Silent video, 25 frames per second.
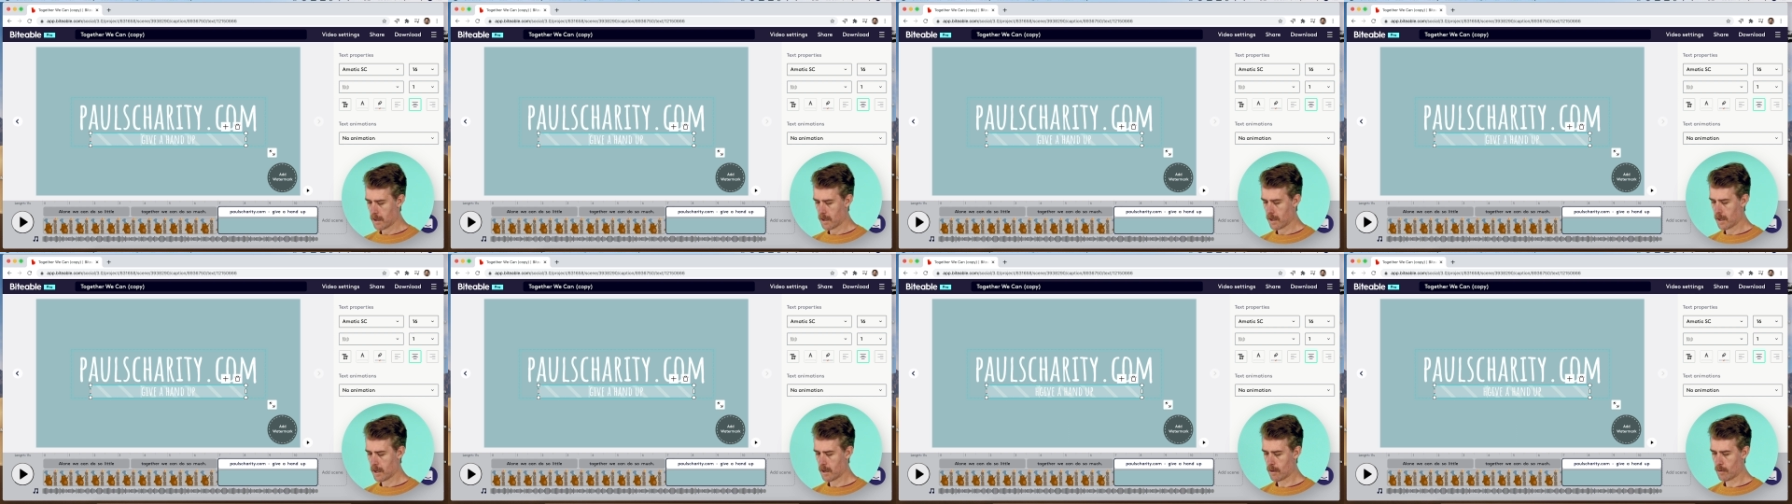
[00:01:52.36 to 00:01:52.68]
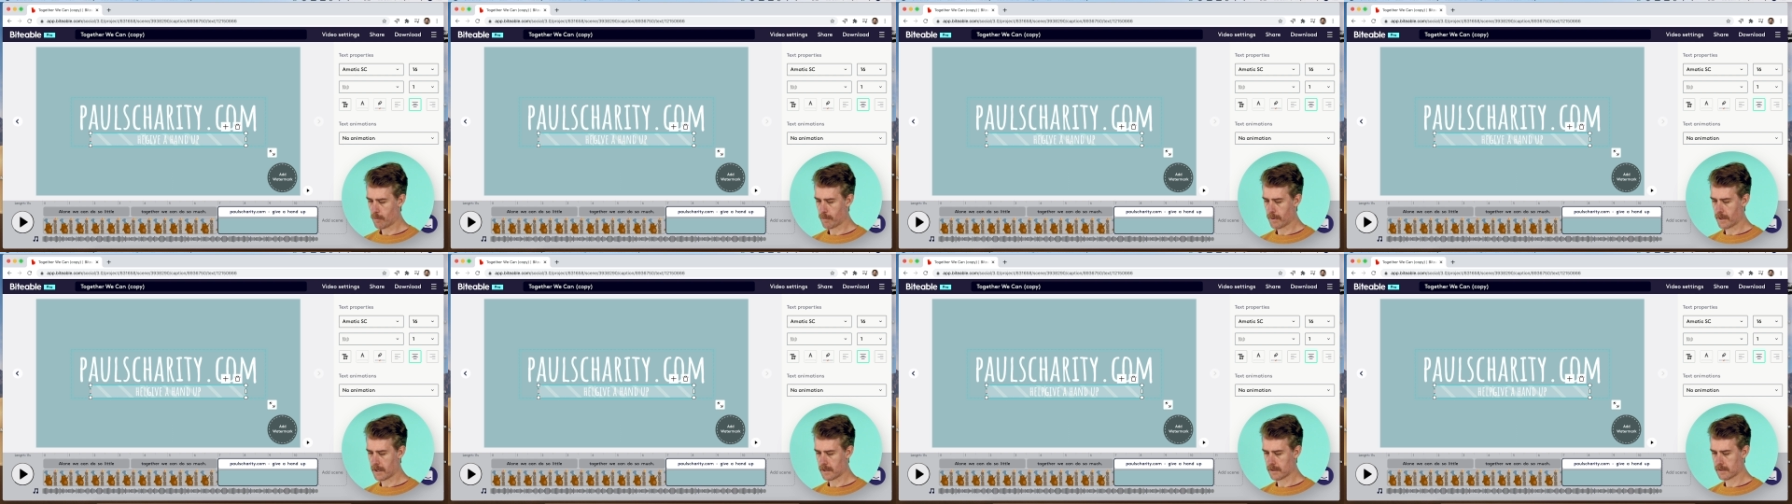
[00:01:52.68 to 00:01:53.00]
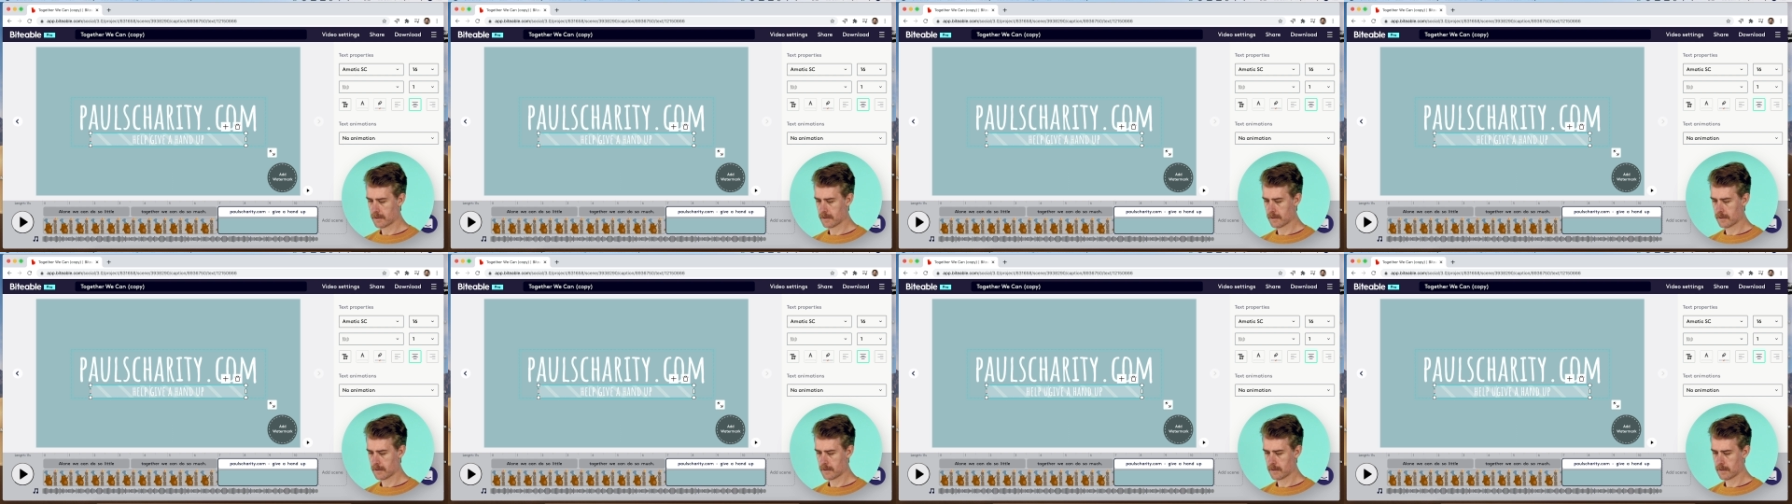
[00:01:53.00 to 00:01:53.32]
help
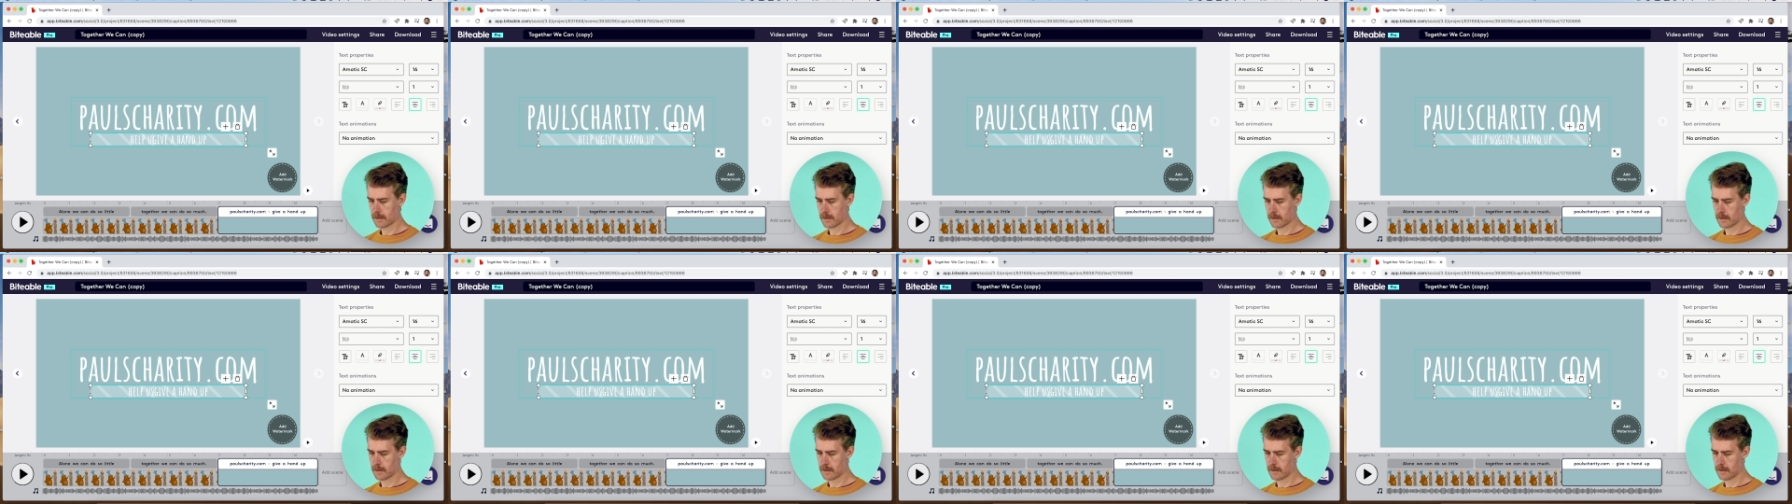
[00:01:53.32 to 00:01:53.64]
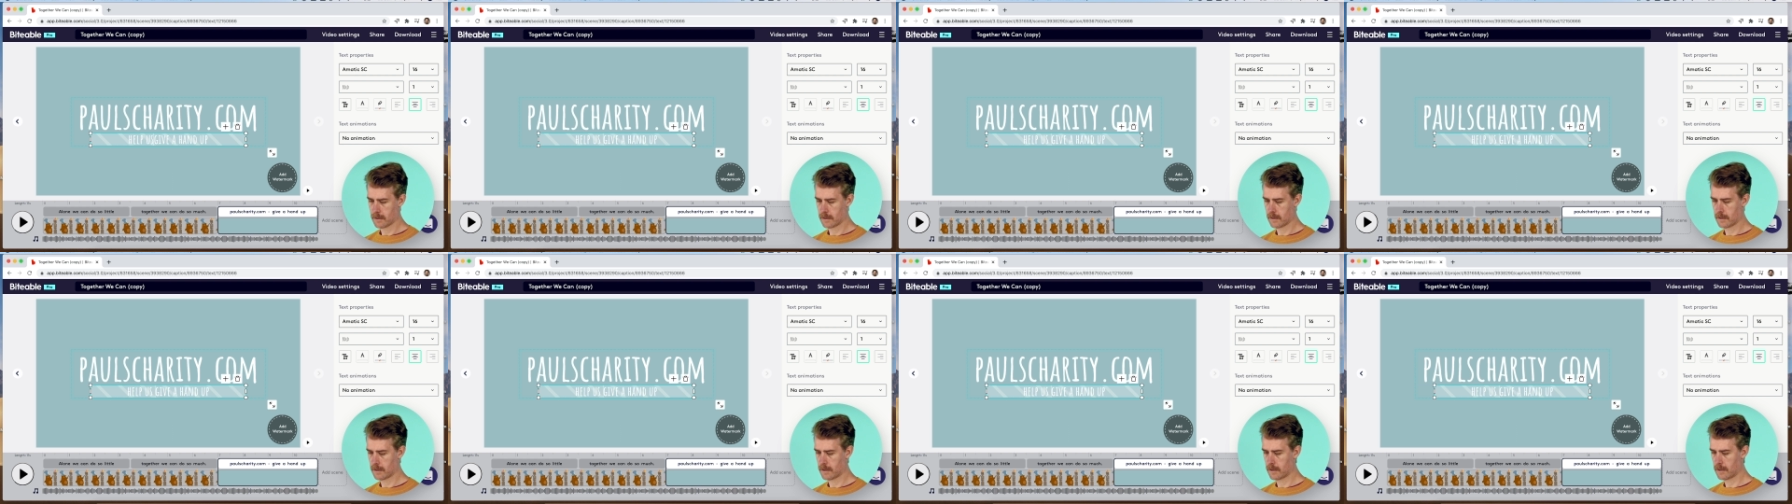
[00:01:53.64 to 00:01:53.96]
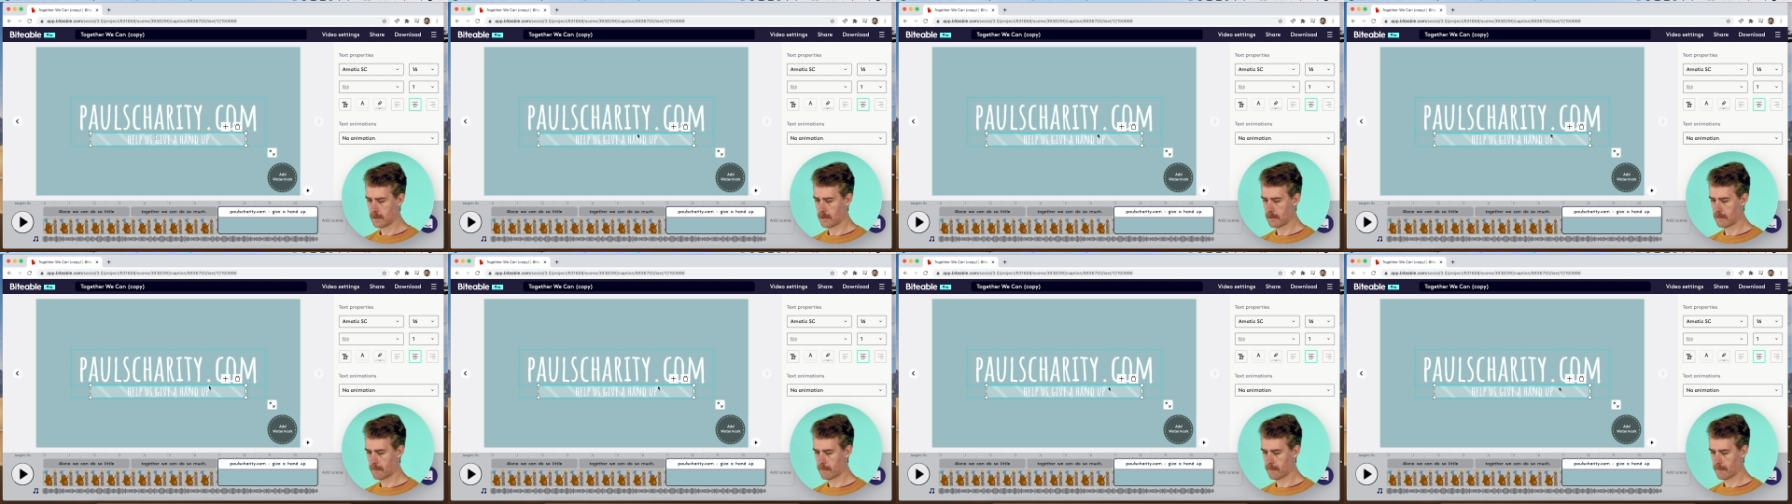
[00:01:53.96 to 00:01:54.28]
us
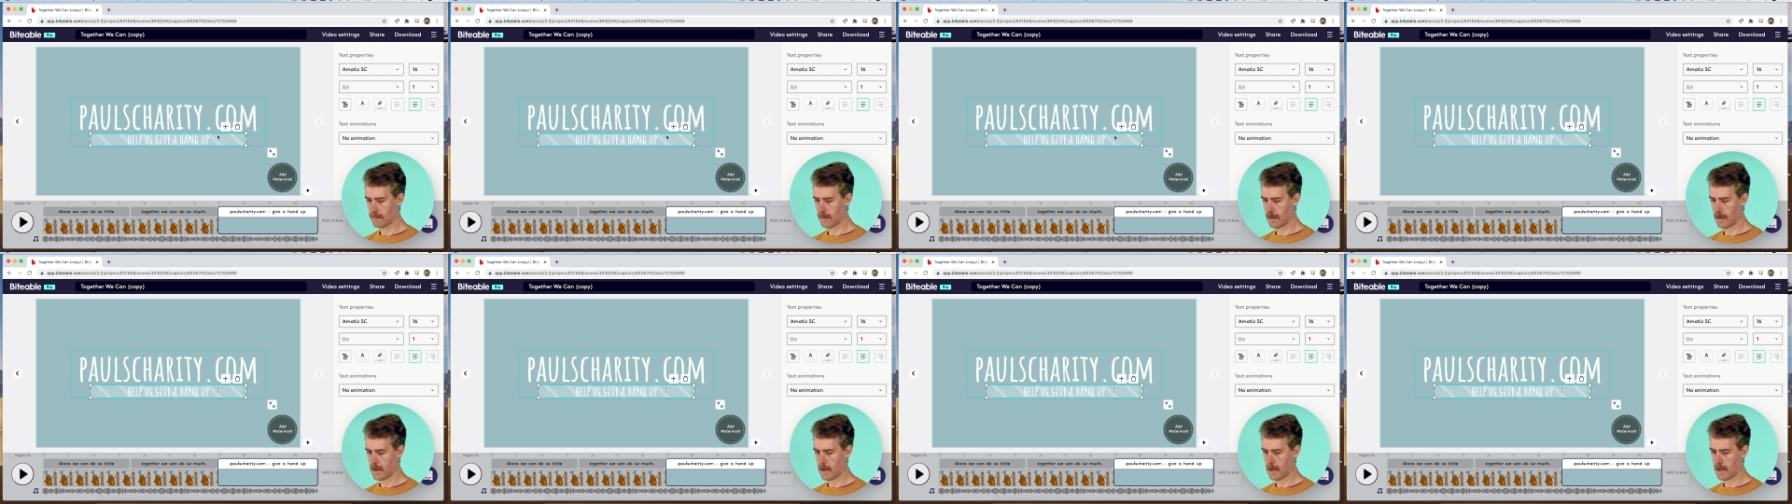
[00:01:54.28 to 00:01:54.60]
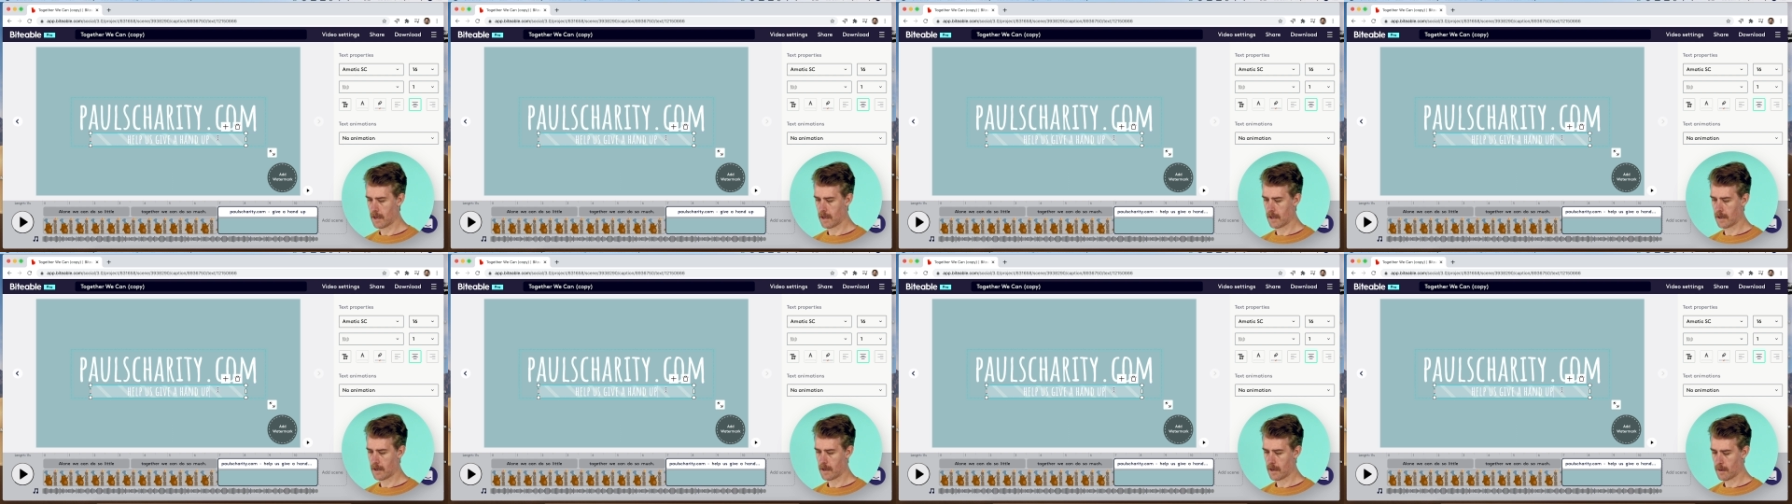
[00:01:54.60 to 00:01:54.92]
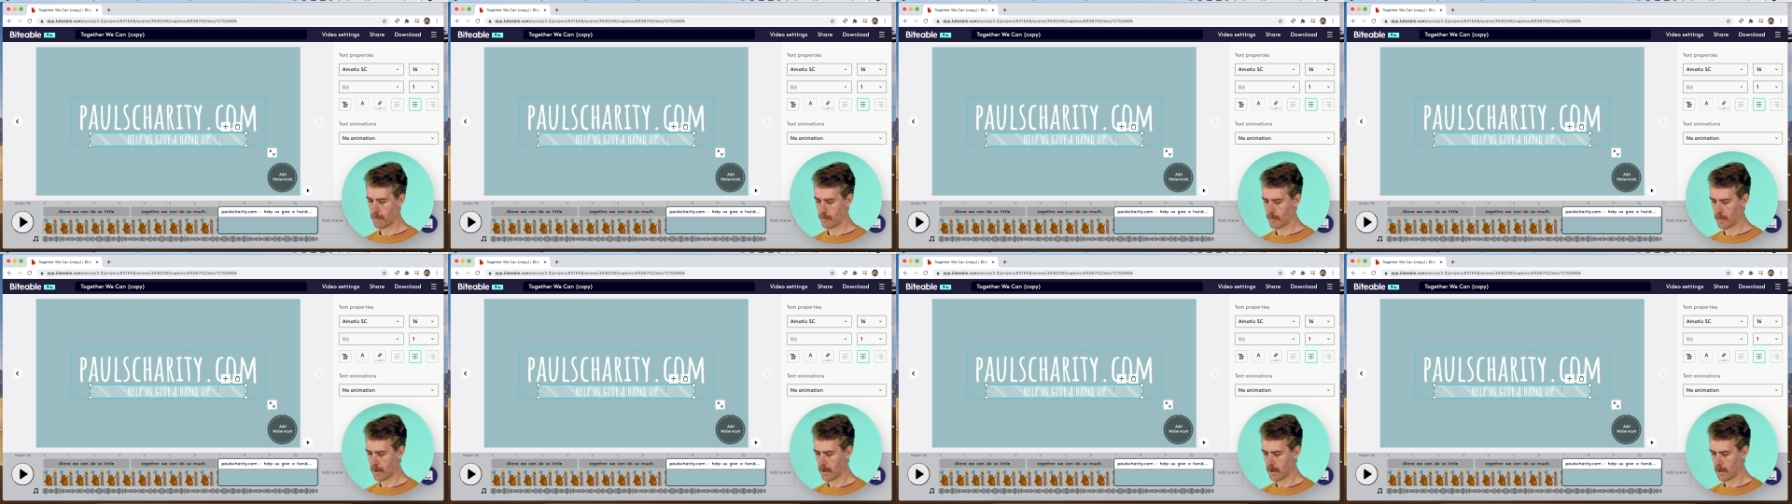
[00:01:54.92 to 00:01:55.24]
give a hand
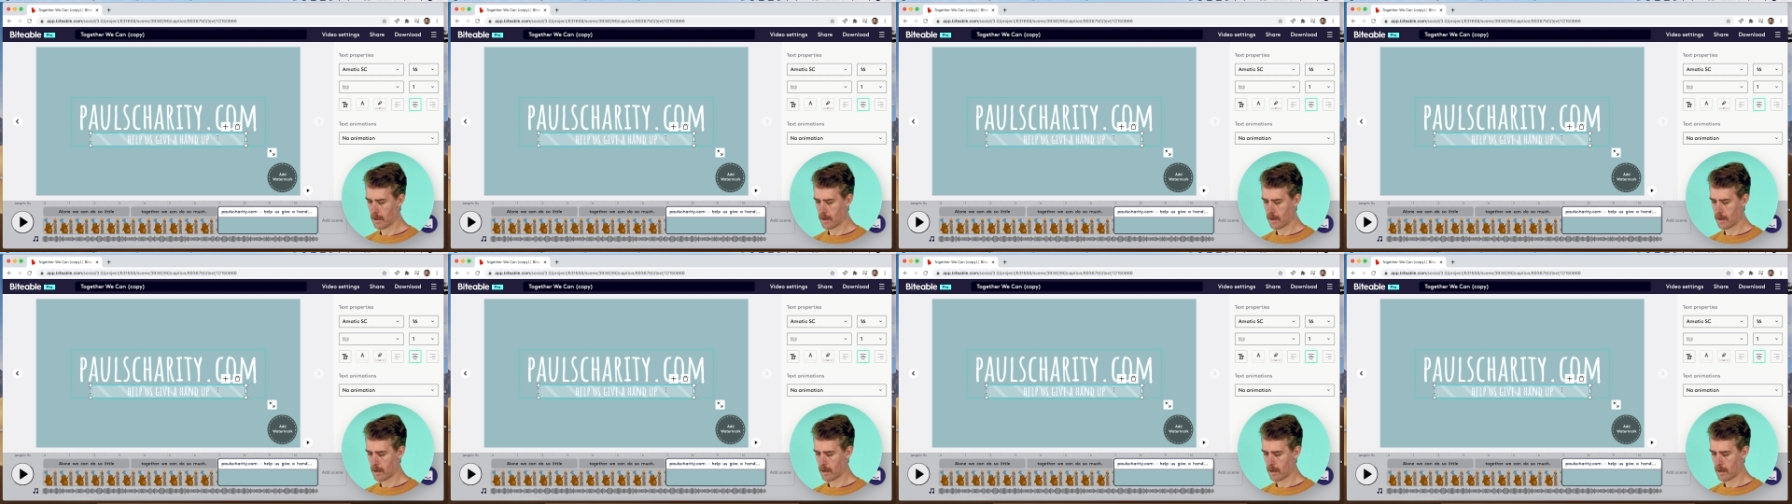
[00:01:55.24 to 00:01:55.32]
up,